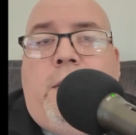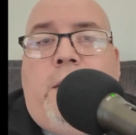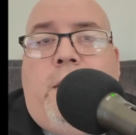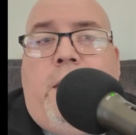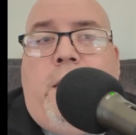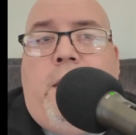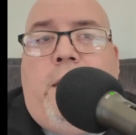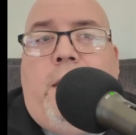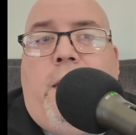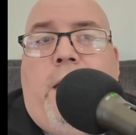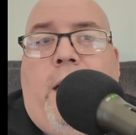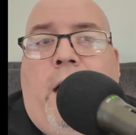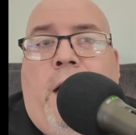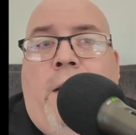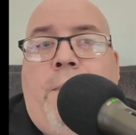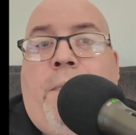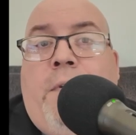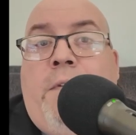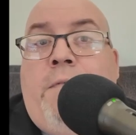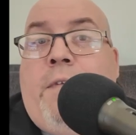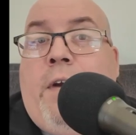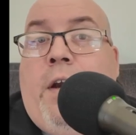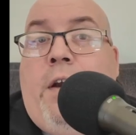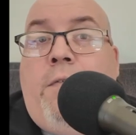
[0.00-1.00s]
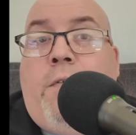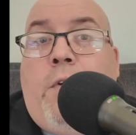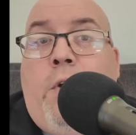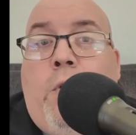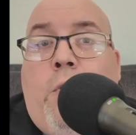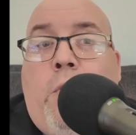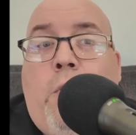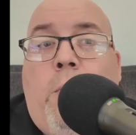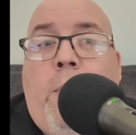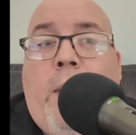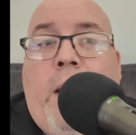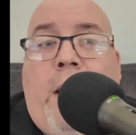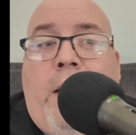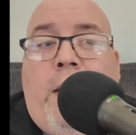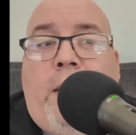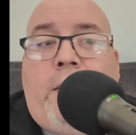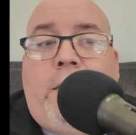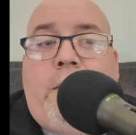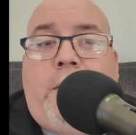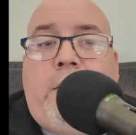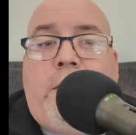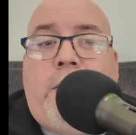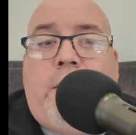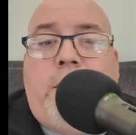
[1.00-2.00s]
I've been very vocal about it
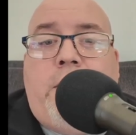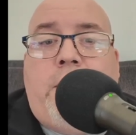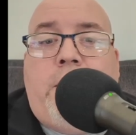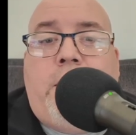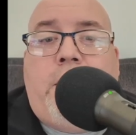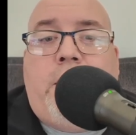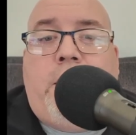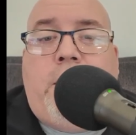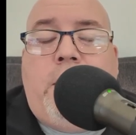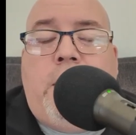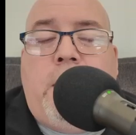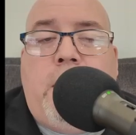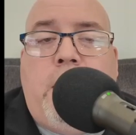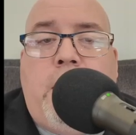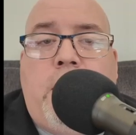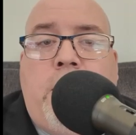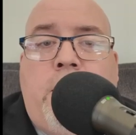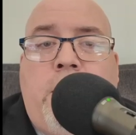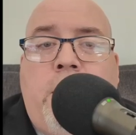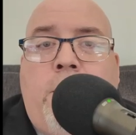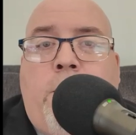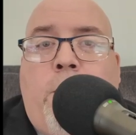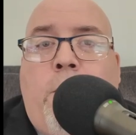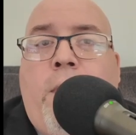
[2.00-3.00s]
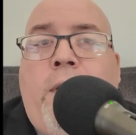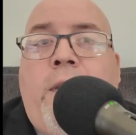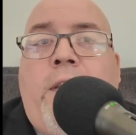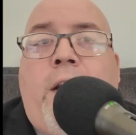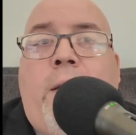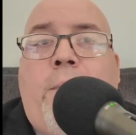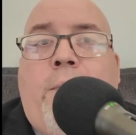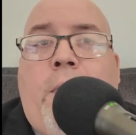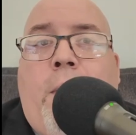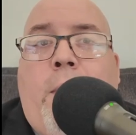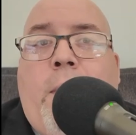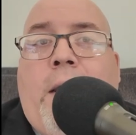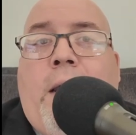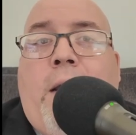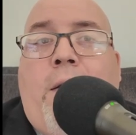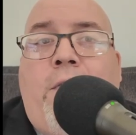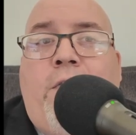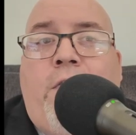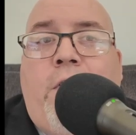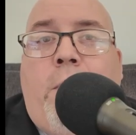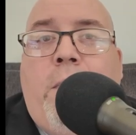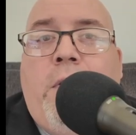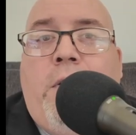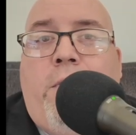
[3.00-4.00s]
to the point that I probably got
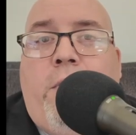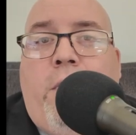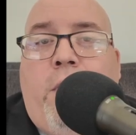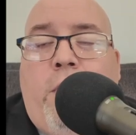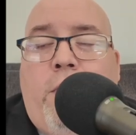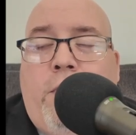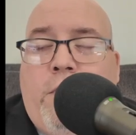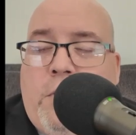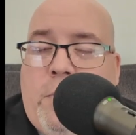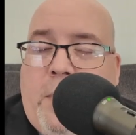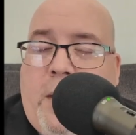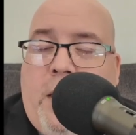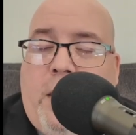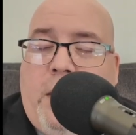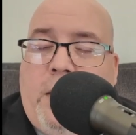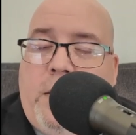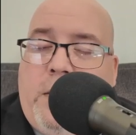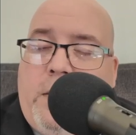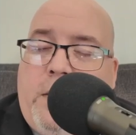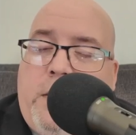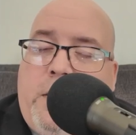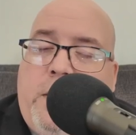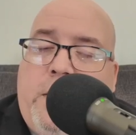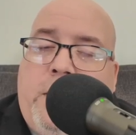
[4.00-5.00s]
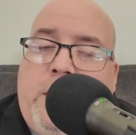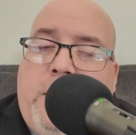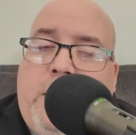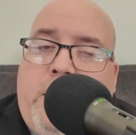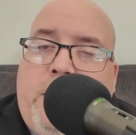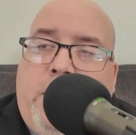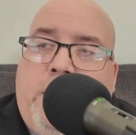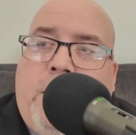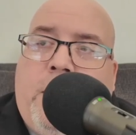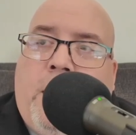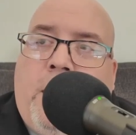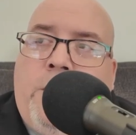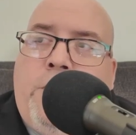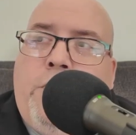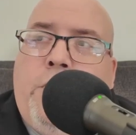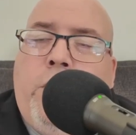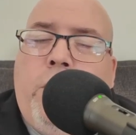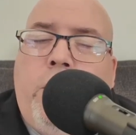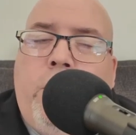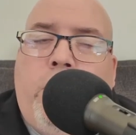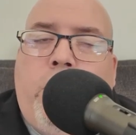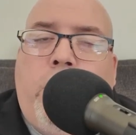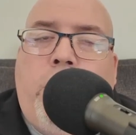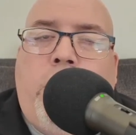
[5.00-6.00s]
on some of your nerves about it. But I
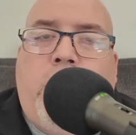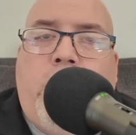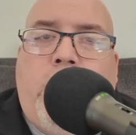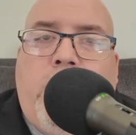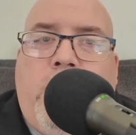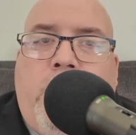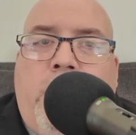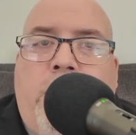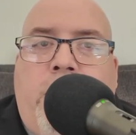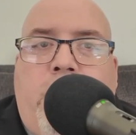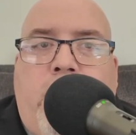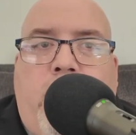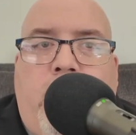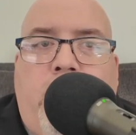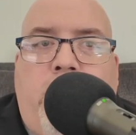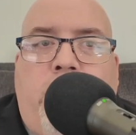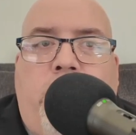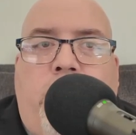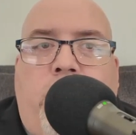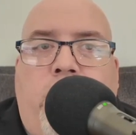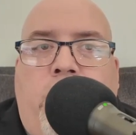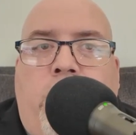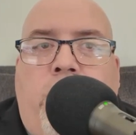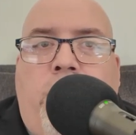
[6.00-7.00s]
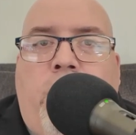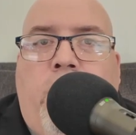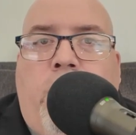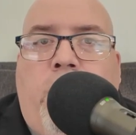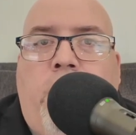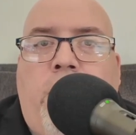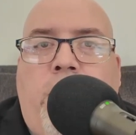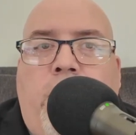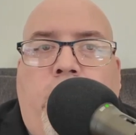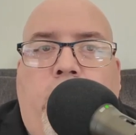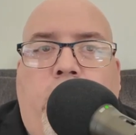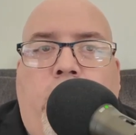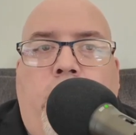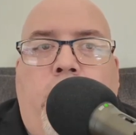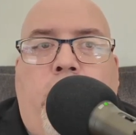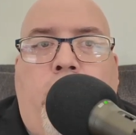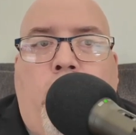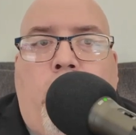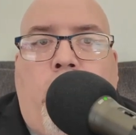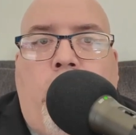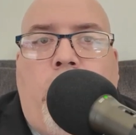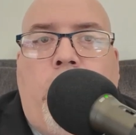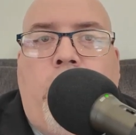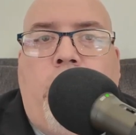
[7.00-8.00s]
truly do believe that it's very, very
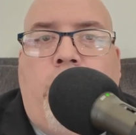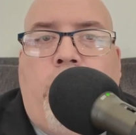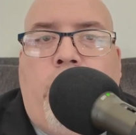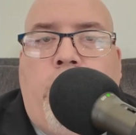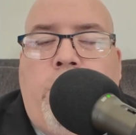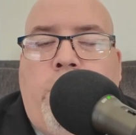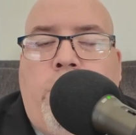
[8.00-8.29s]
important for